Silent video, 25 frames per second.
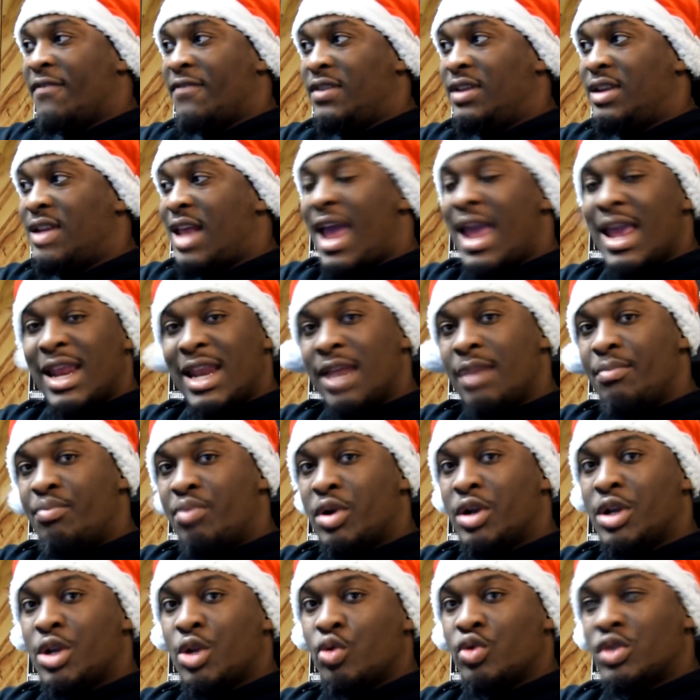if they
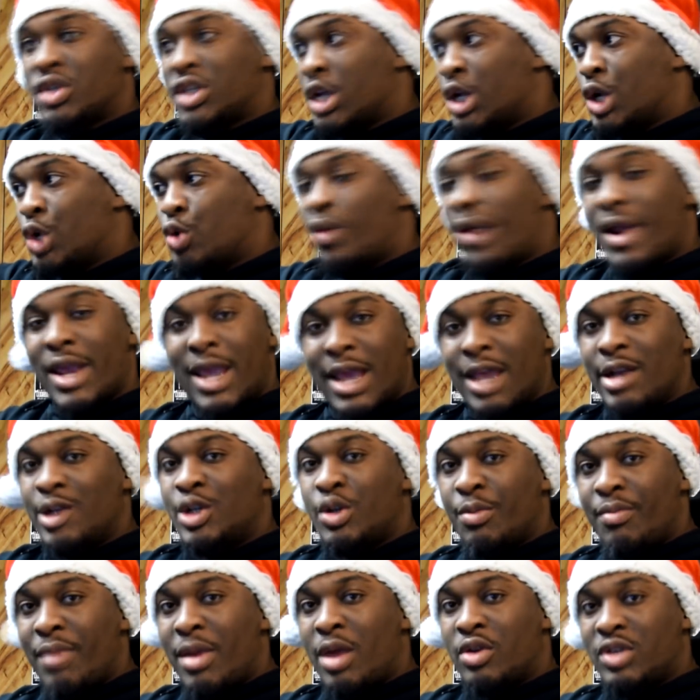didn't produce the great
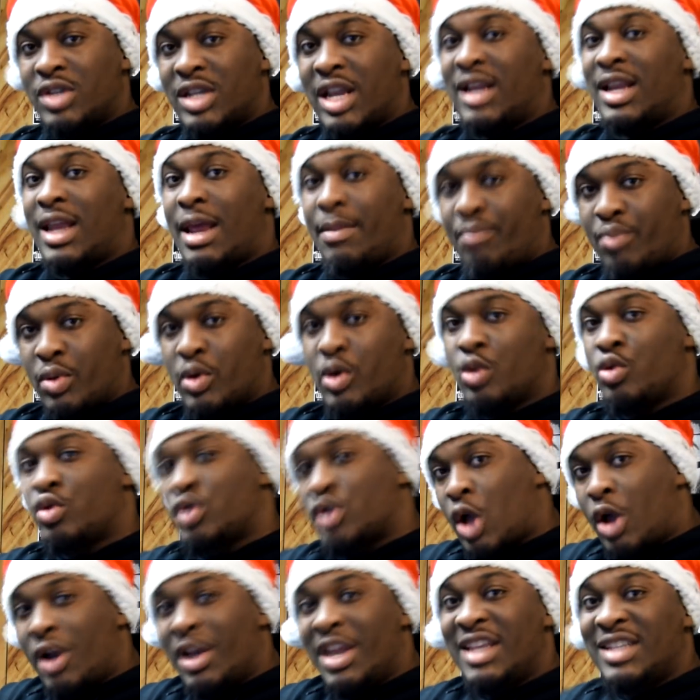instrumentals that they
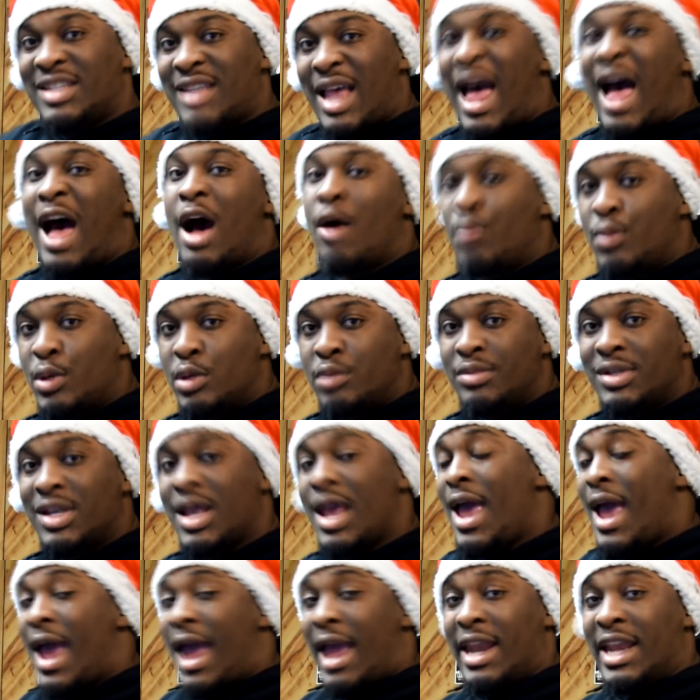produced on these
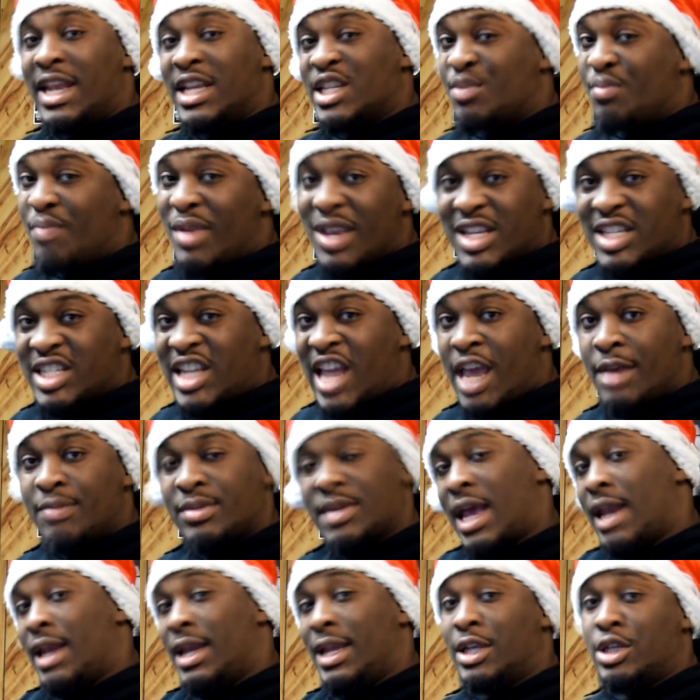albums and these
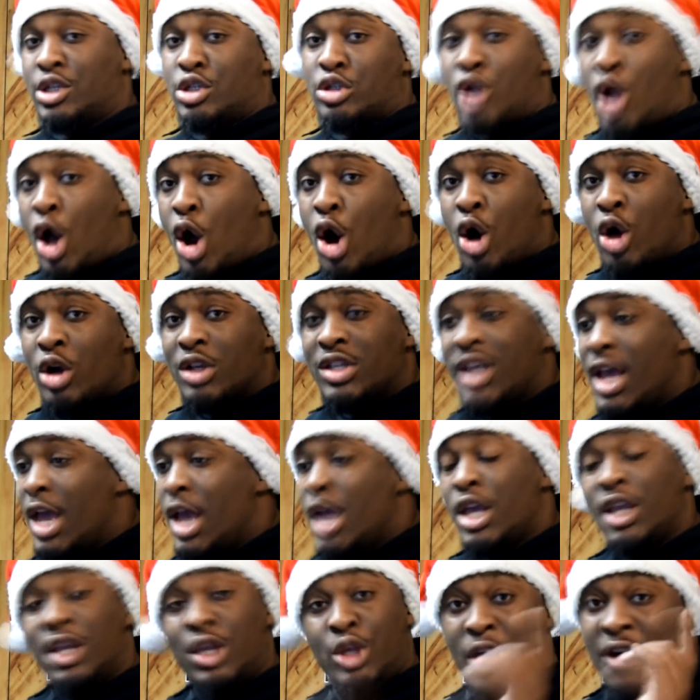mixtapes and these
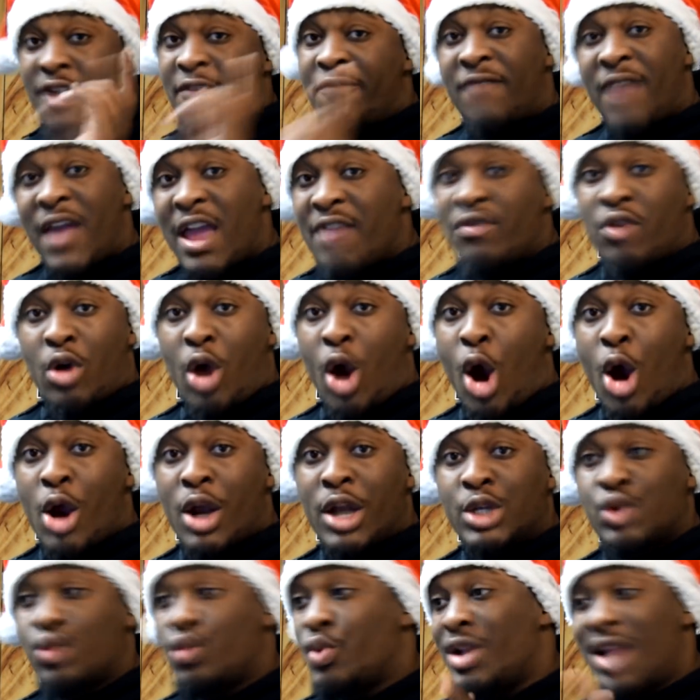songs, your favorite
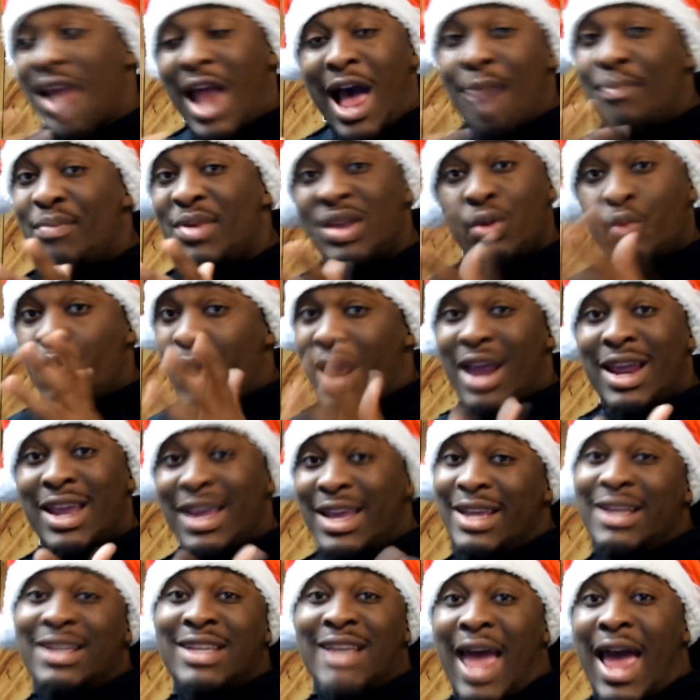artist would not be
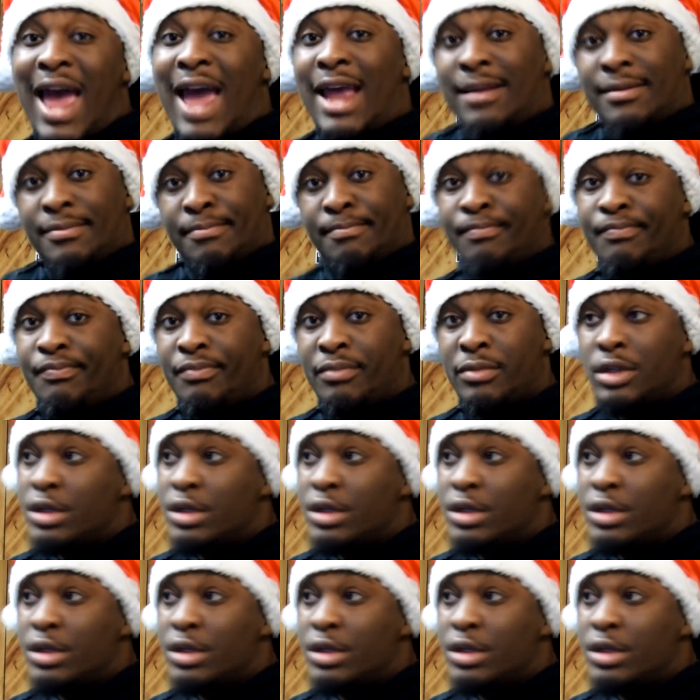where he's at.